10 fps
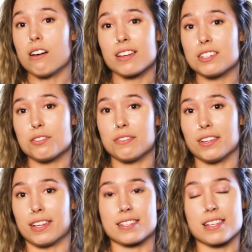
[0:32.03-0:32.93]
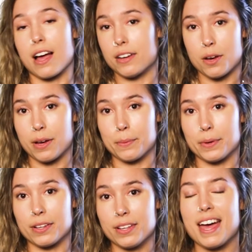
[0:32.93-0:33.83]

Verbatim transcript: I'll catch feelings. I know I will.